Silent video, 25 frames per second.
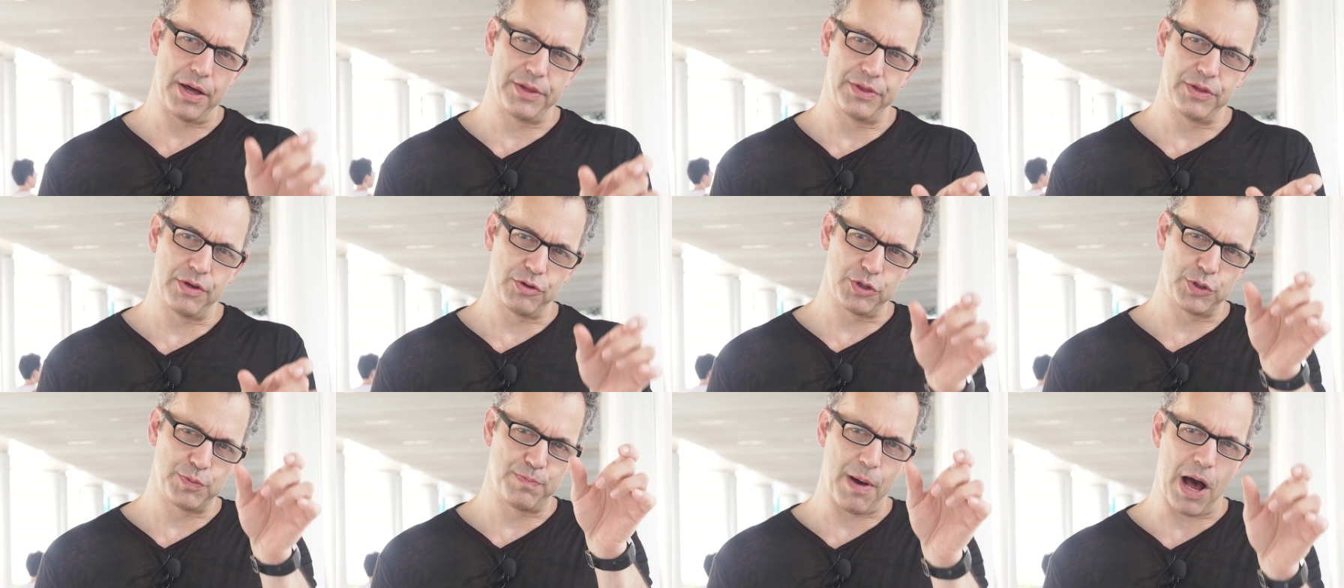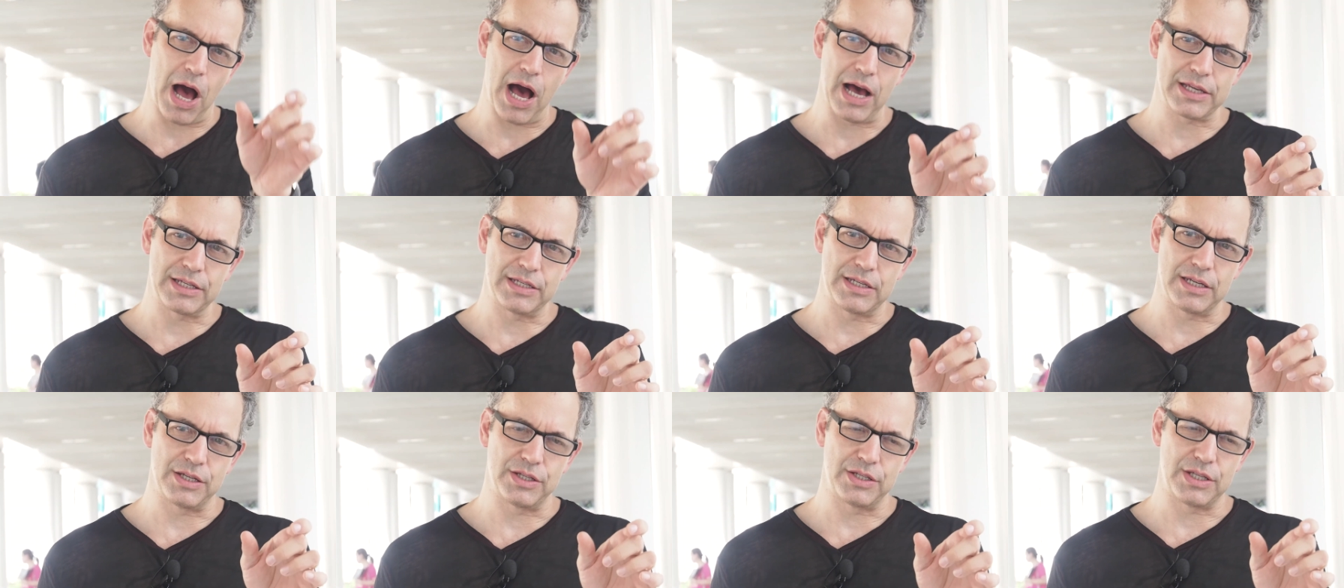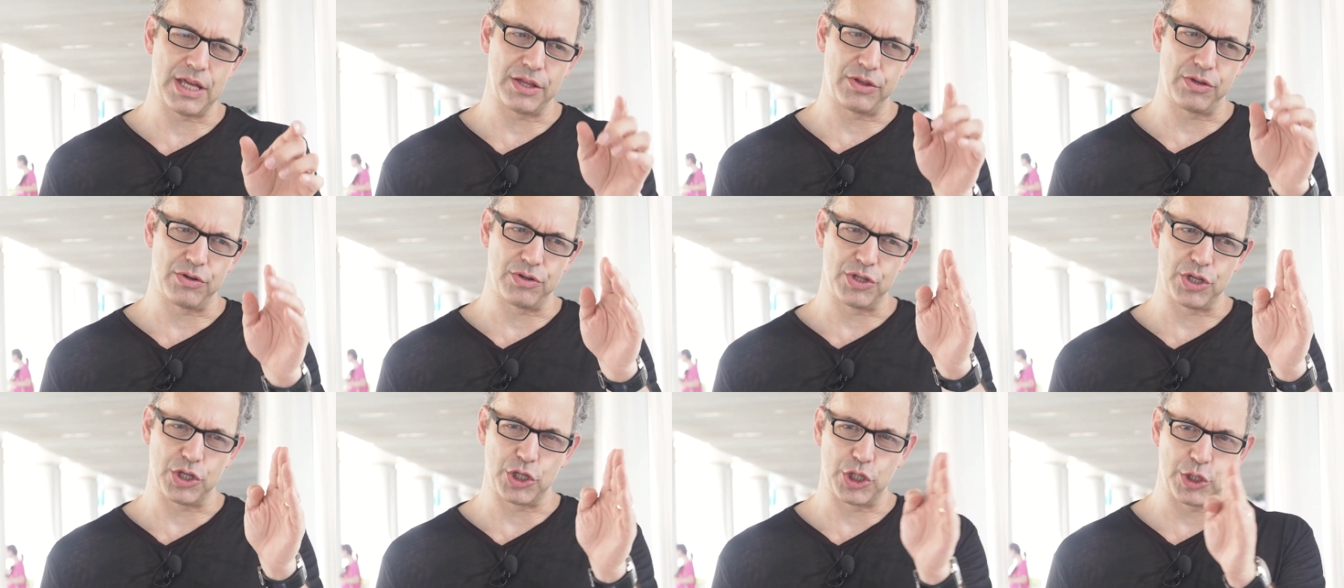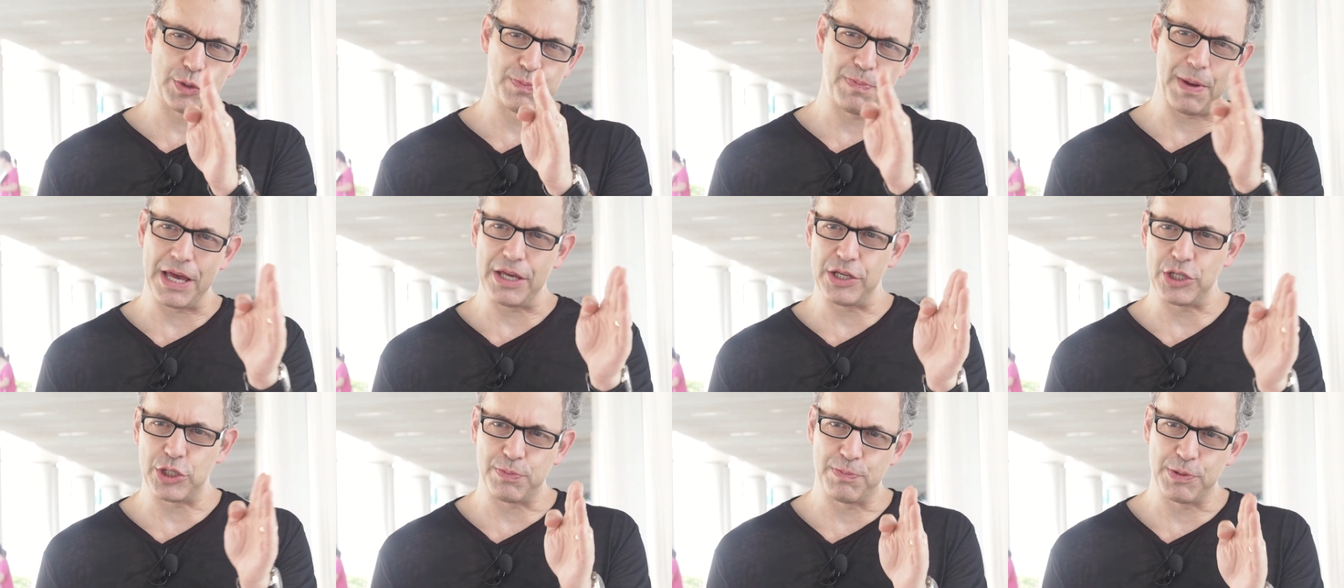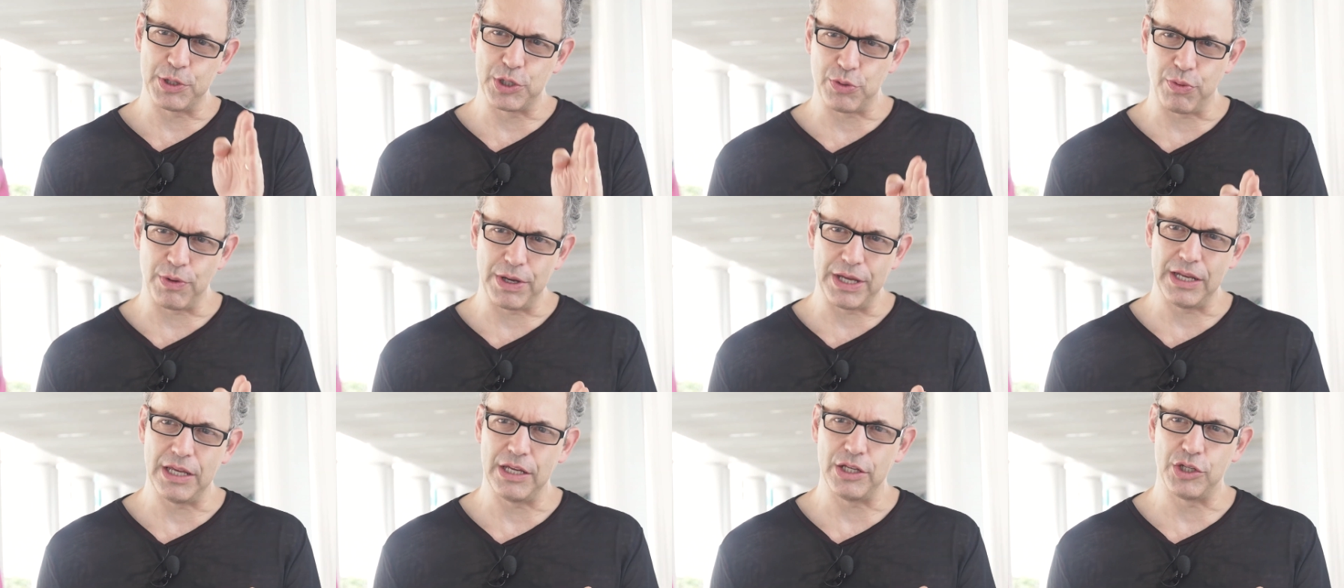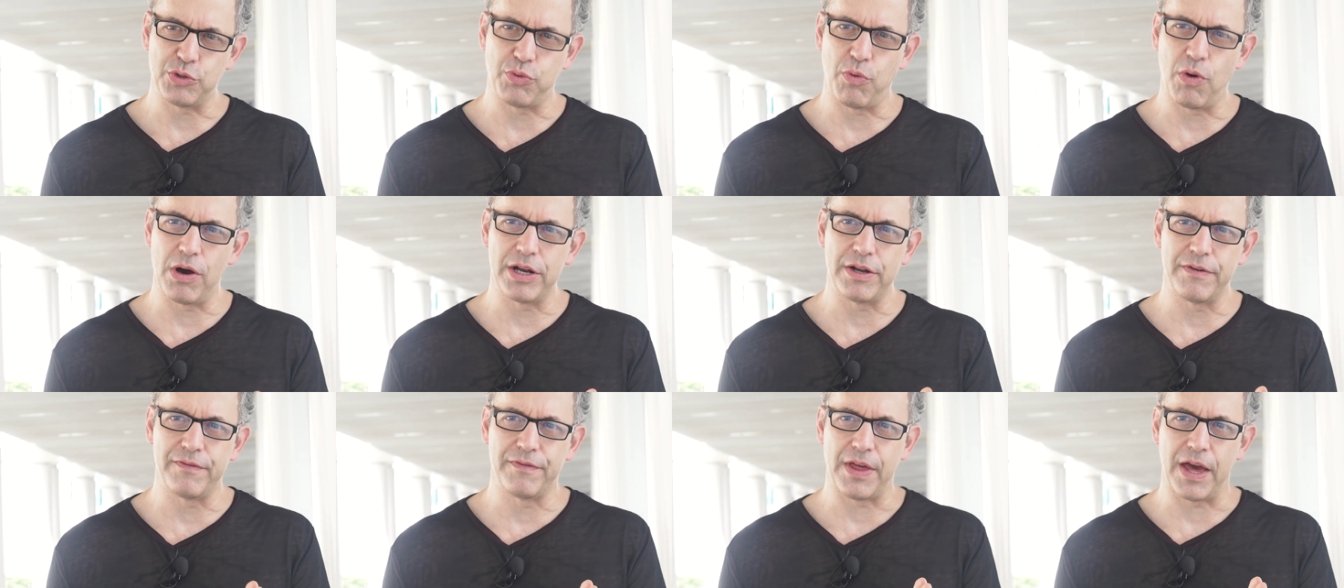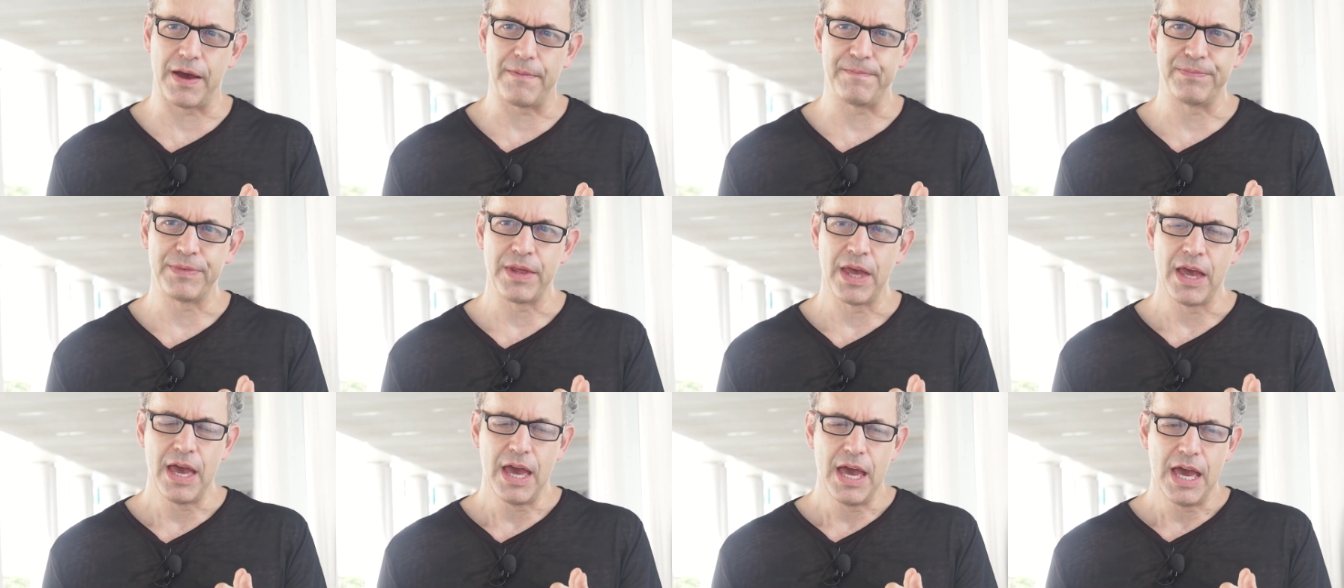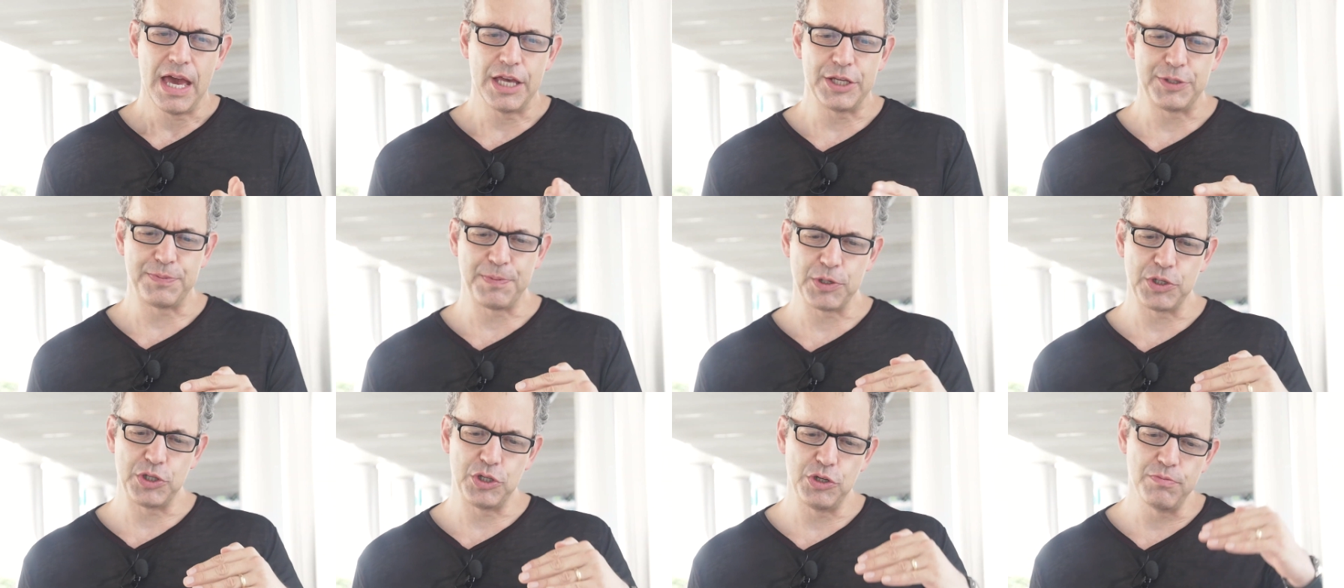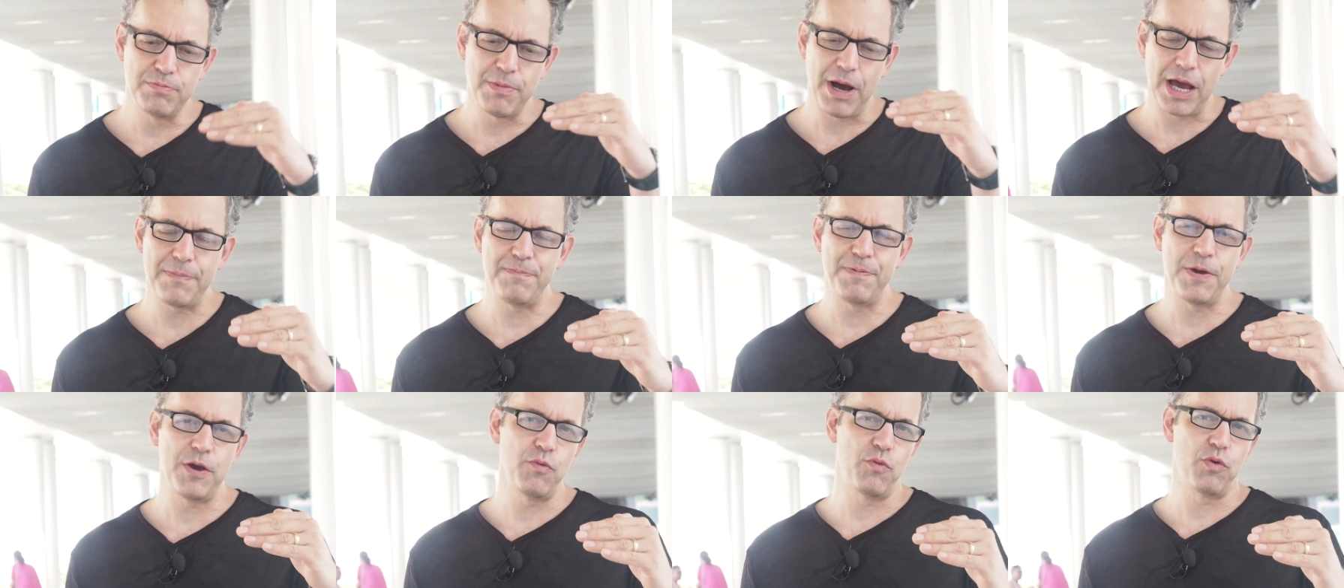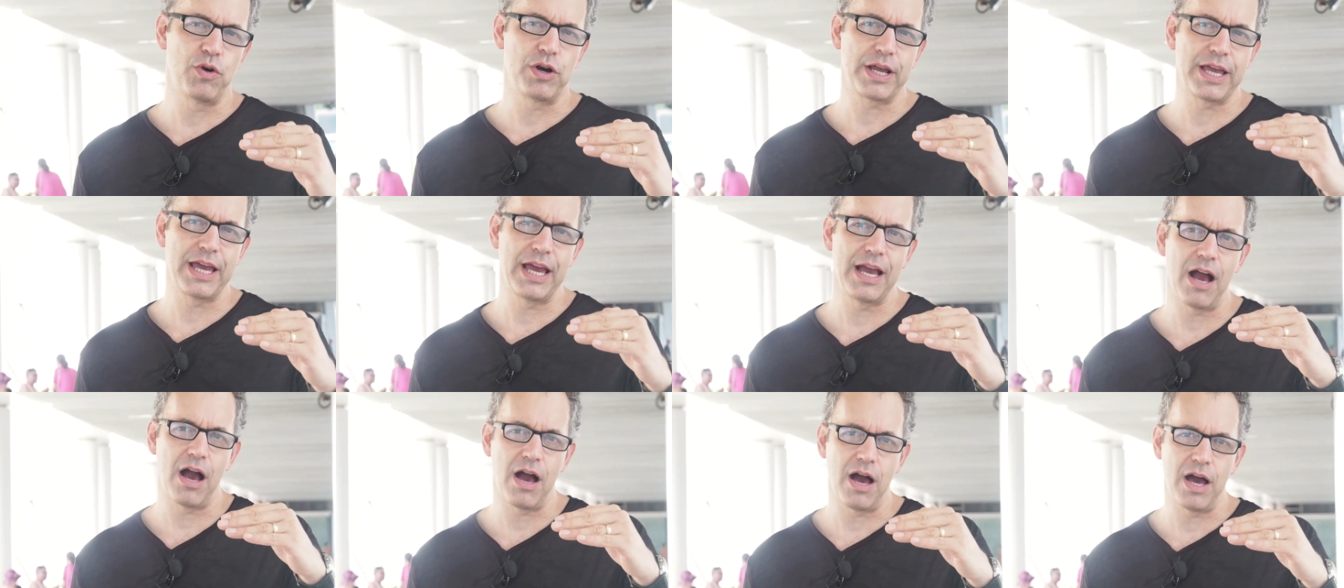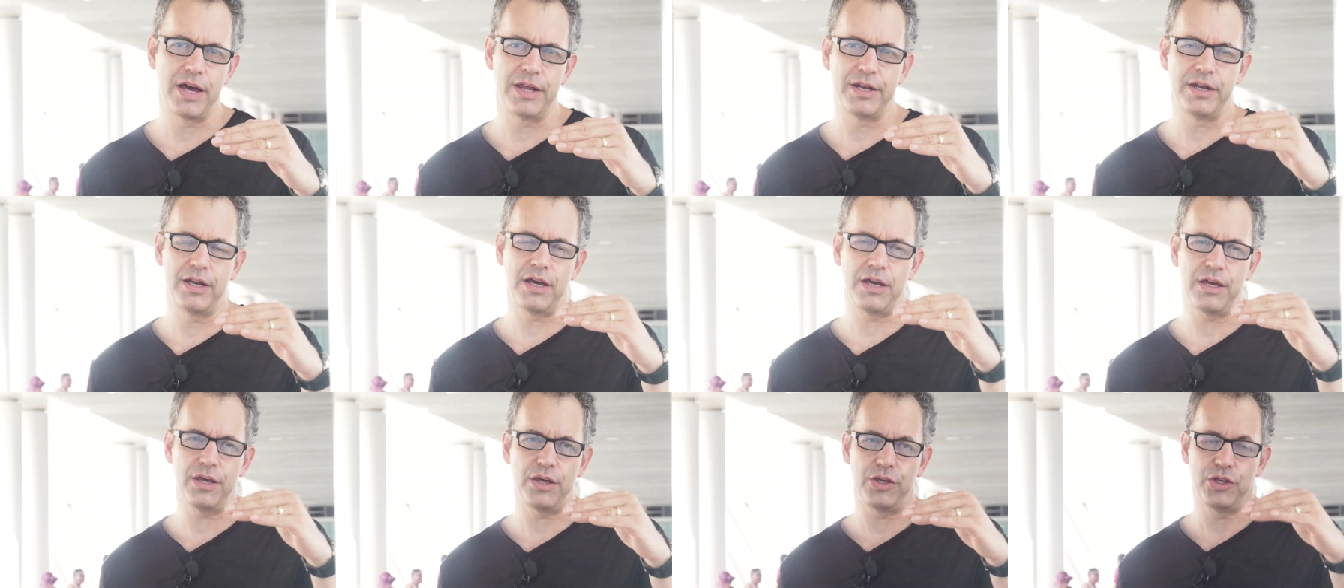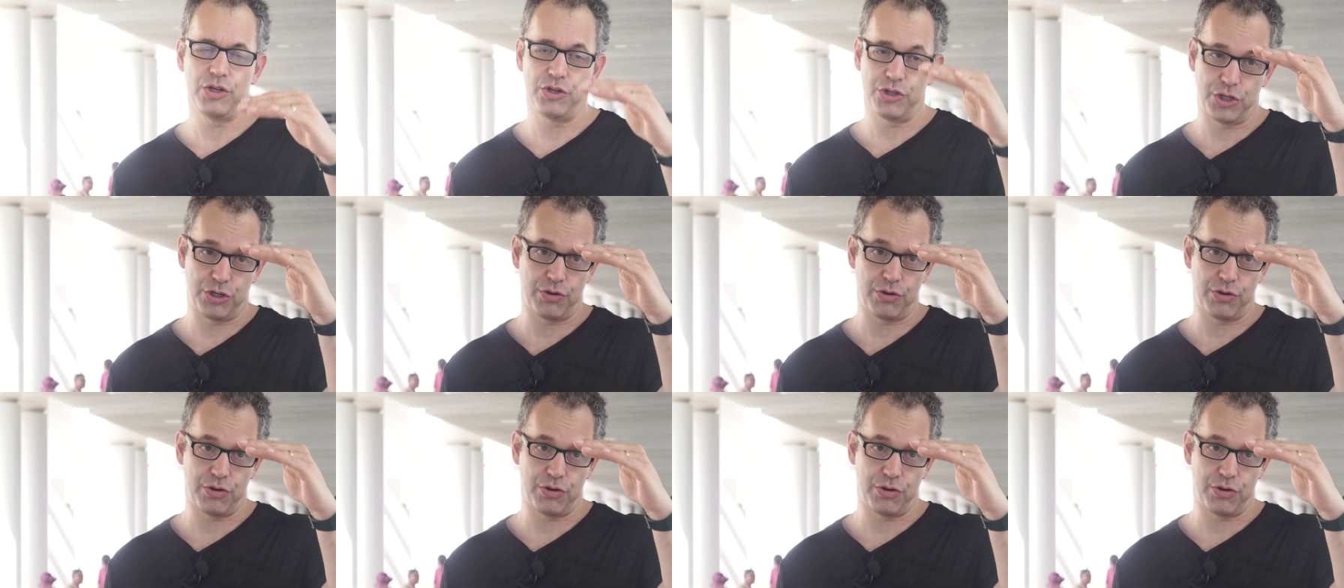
in those boxes that there's a space between each one of them is because you might be working on your